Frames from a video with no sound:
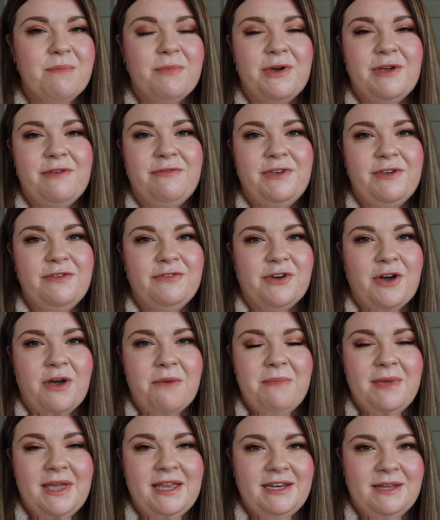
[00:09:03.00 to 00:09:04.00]
But if you've got a
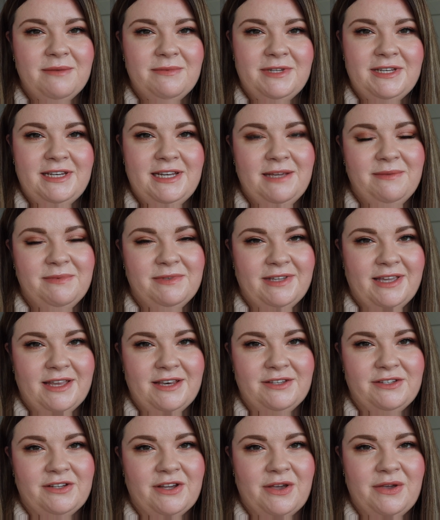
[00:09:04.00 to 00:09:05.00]
medium to deep
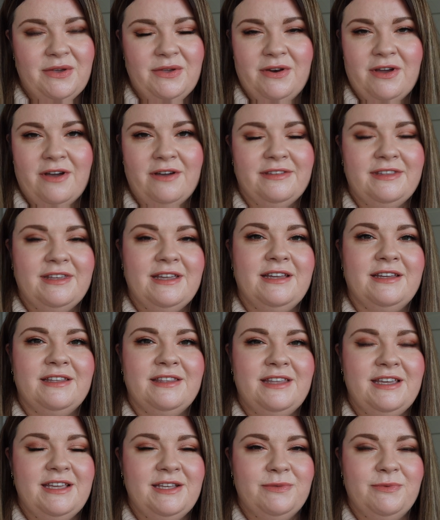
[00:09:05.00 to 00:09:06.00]
skin tone, I think
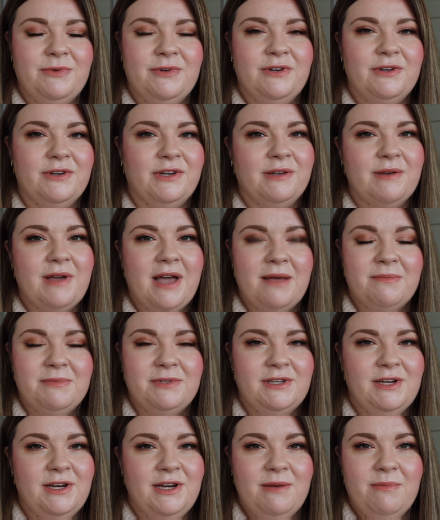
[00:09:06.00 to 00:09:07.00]
these would look
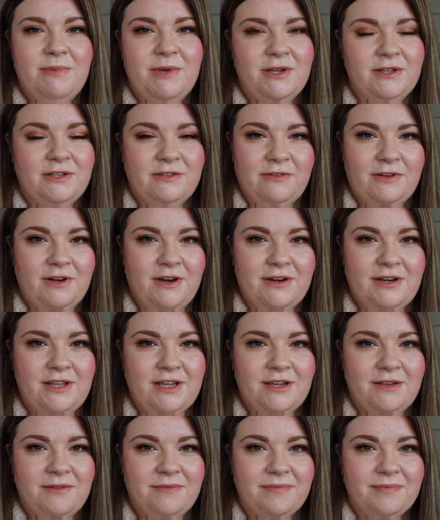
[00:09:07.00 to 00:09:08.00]
absolutely beautiful on
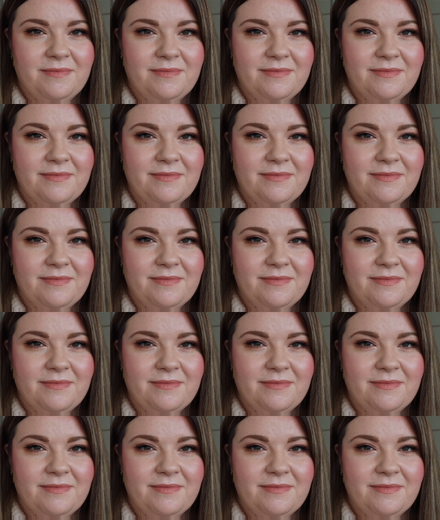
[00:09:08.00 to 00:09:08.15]
you.